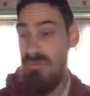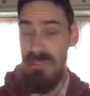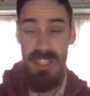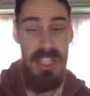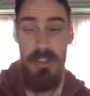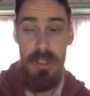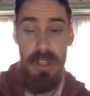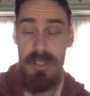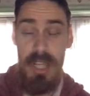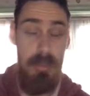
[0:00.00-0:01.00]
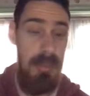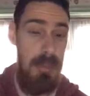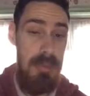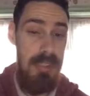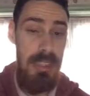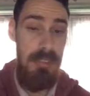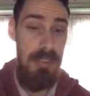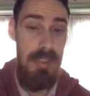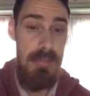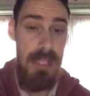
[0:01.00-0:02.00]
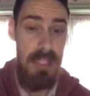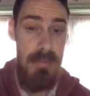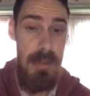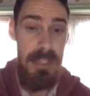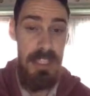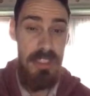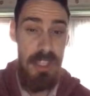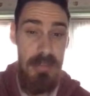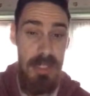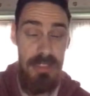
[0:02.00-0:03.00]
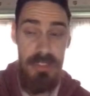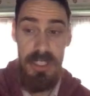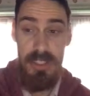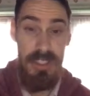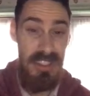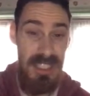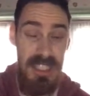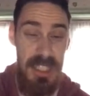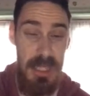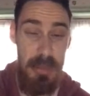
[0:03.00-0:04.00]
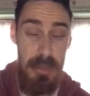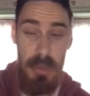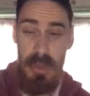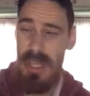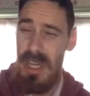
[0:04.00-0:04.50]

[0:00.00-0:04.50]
with an injury like that, probably wouldn't even come back to maybe this time next year just to kick in a ball.